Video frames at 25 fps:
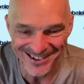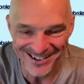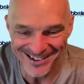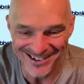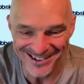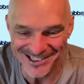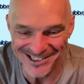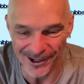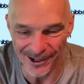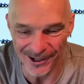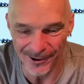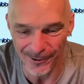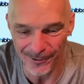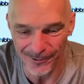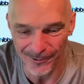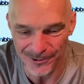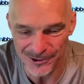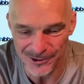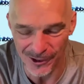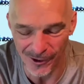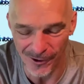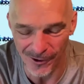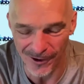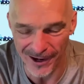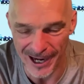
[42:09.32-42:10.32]
So
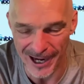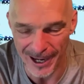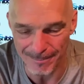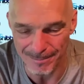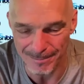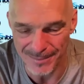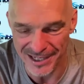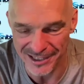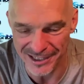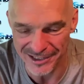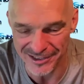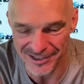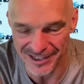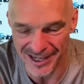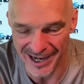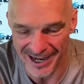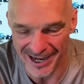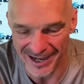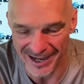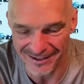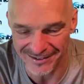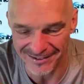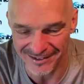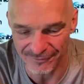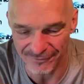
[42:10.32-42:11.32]
sorry I missed
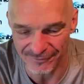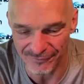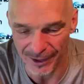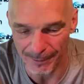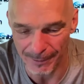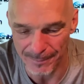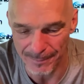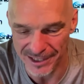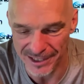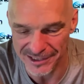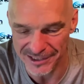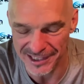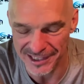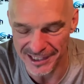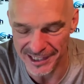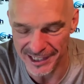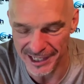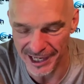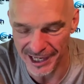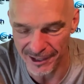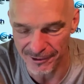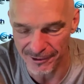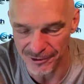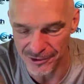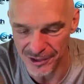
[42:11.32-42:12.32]
that. If I missed any
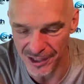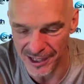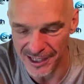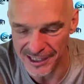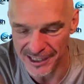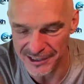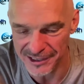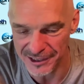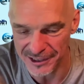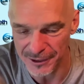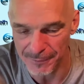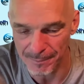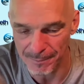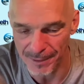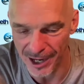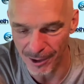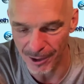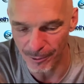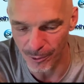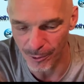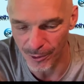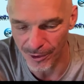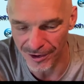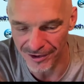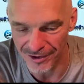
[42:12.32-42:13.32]
others, Lisa, you might
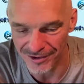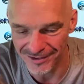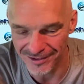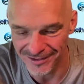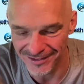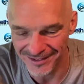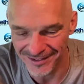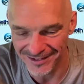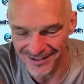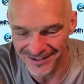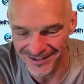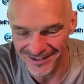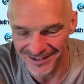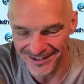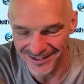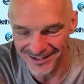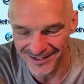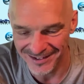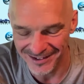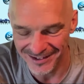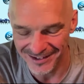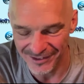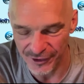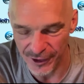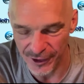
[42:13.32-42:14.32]
want to
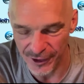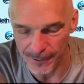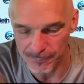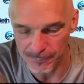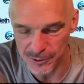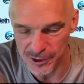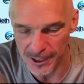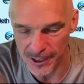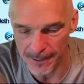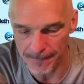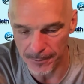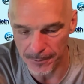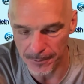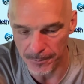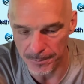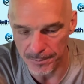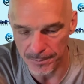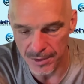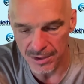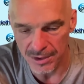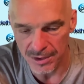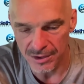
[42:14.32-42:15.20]
thumbs up them.